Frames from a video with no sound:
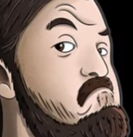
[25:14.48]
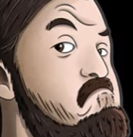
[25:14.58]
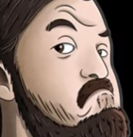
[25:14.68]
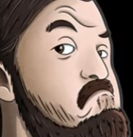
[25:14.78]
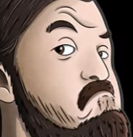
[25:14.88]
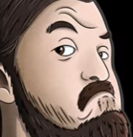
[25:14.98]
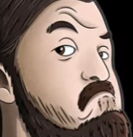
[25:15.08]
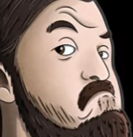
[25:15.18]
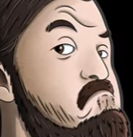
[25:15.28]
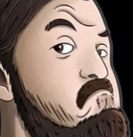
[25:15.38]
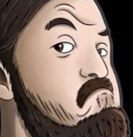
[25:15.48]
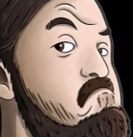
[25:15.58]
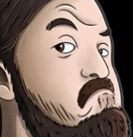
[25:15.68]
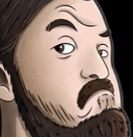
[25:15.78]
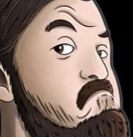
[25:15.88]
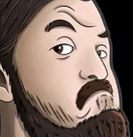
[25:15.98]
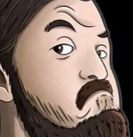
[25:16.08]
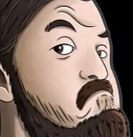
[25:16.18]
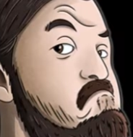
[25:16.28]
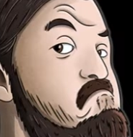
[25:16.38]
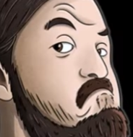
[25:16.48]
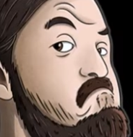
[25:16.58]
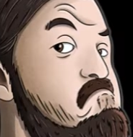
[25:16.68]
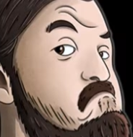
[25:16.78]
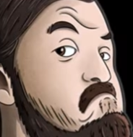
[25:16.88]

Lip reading: [no speech]